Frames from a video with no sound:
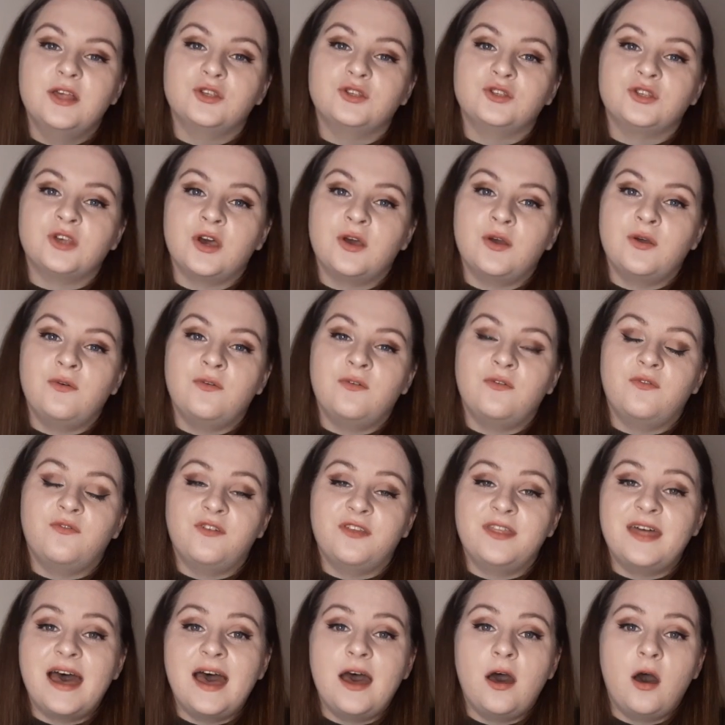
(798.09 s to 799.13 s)
So
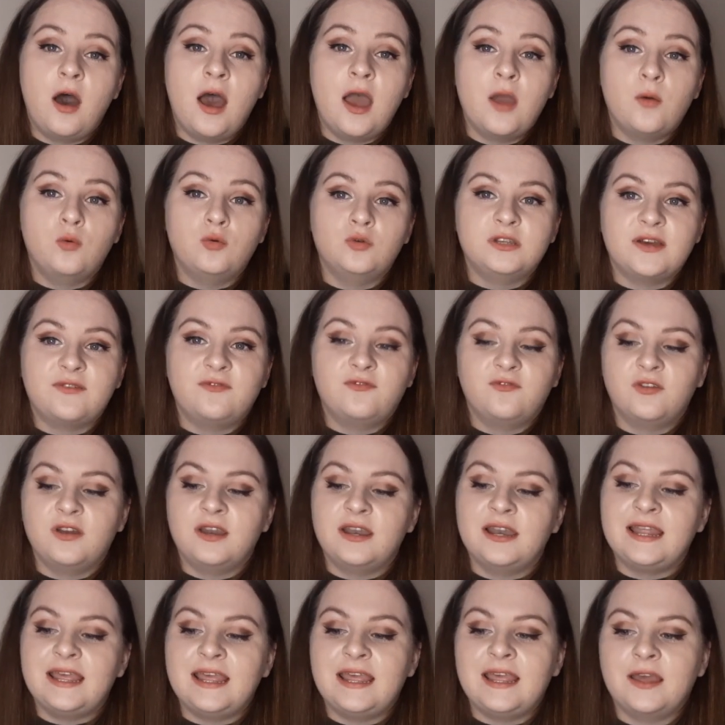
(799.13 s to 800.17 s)
for that, I will
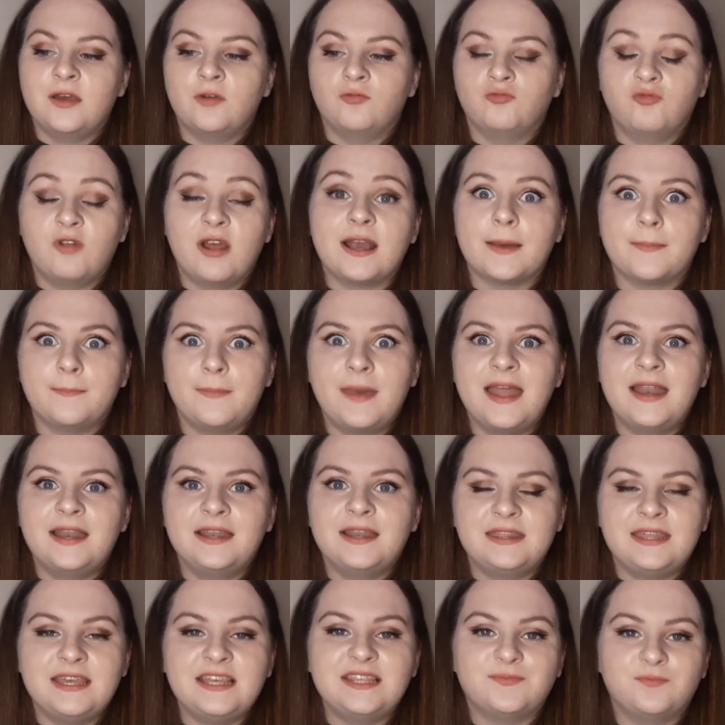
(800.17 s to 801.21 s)
definitely
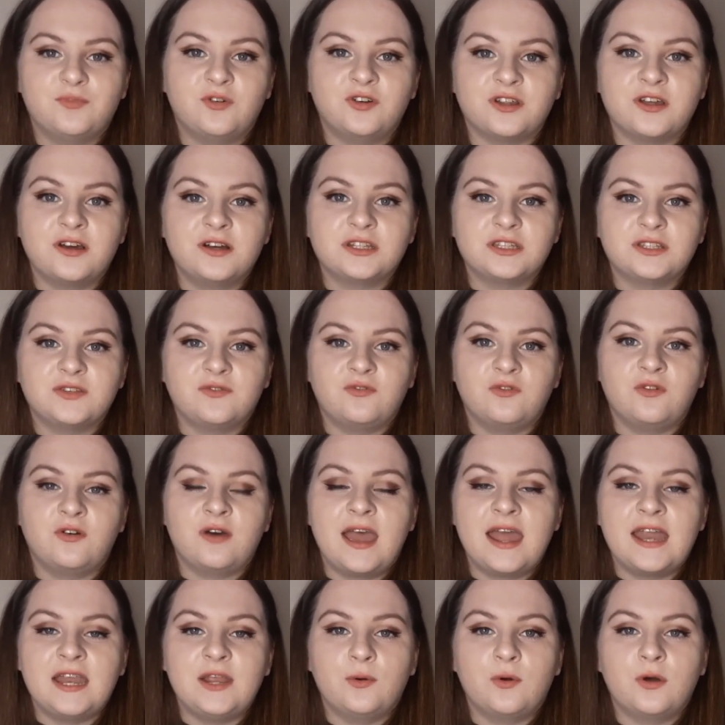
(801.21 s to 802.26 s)
recommend these products for
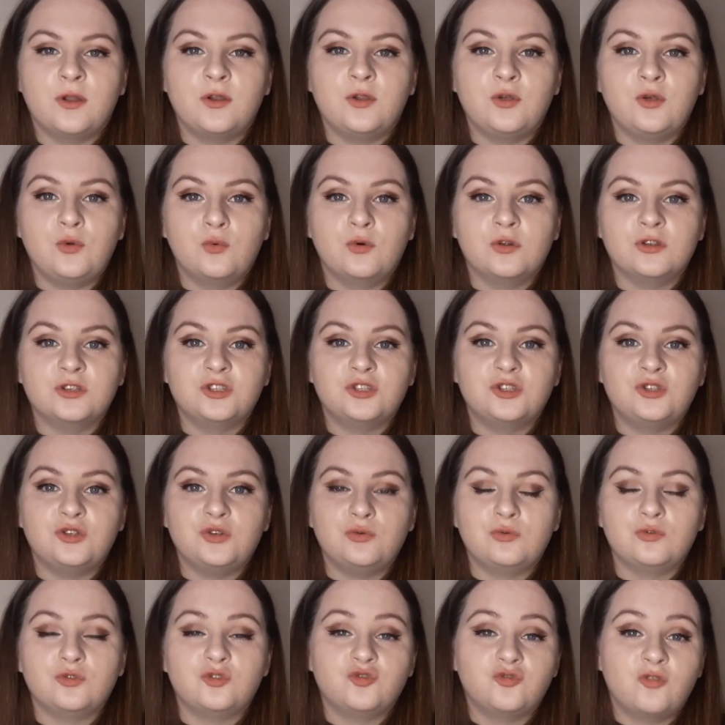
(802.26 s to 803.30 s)
anyone who wants
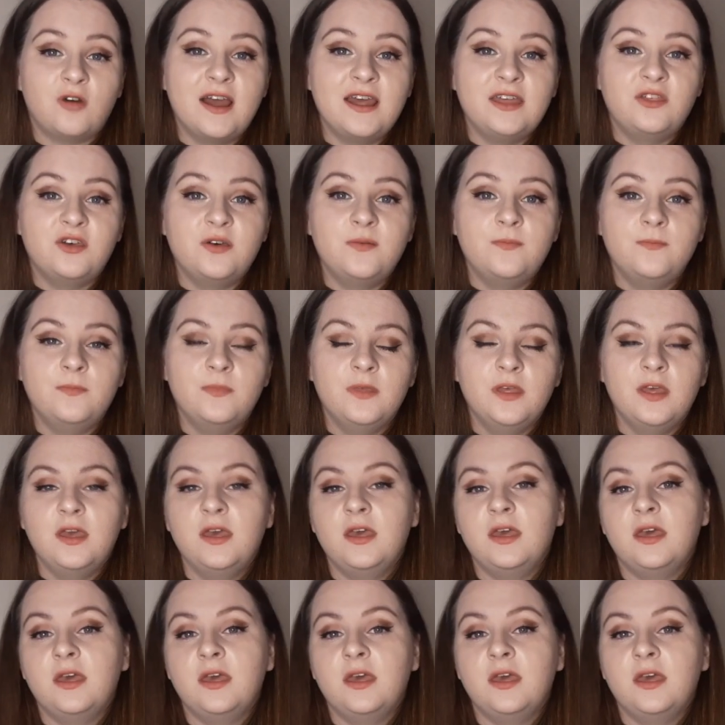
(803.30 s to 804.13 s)
to try them.